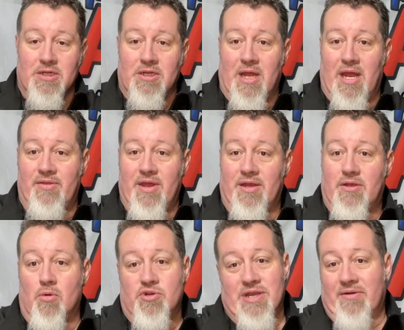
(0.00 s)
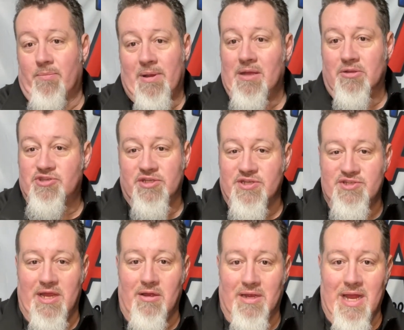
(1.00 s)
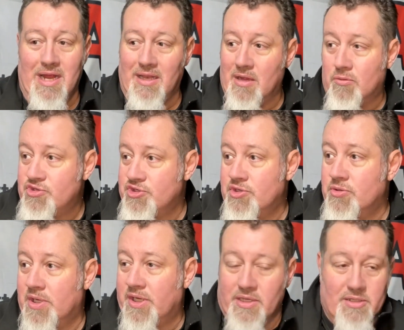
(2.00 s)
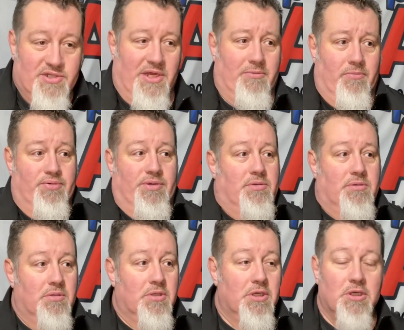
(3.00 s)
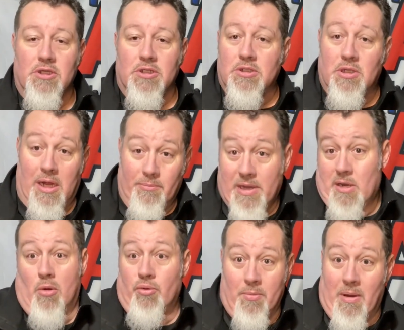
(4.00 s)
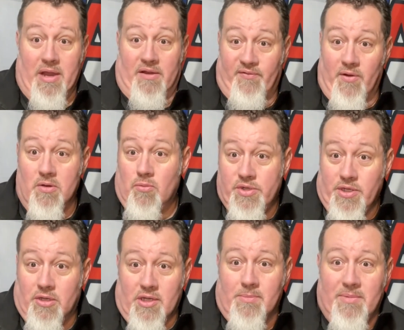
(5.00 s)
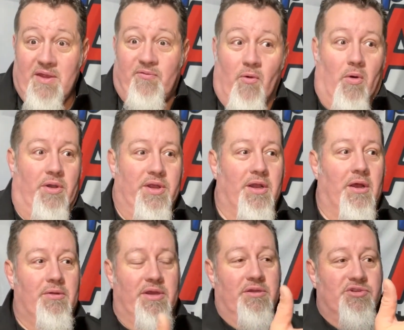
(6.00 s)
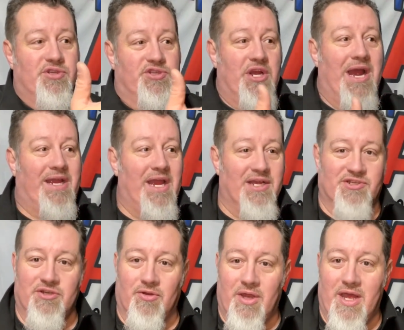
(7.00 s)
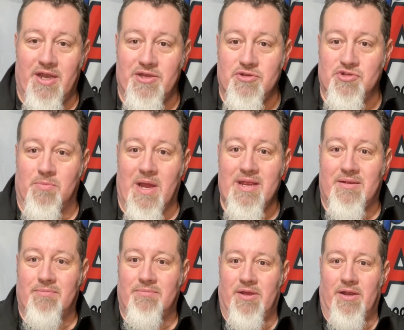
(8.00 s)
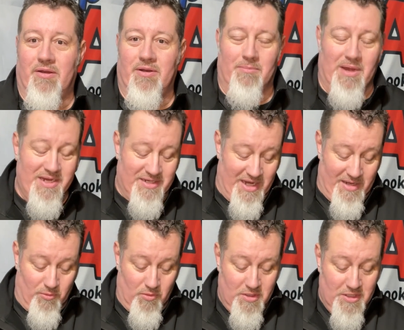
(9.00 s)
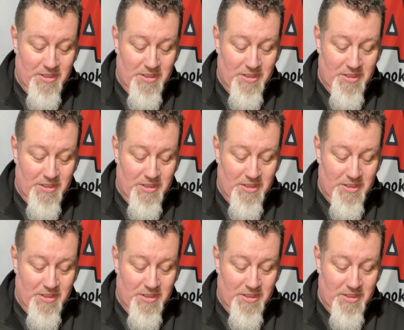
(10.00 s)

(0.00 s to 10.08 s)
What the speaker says: And then, of course, everybody looks at the sound guy like, "What'd you do, idiot?" And it's like, I'm not holding a microphone. What are you looking at me for? Here's the jackass that don't know how to use a mic, and a mic cable.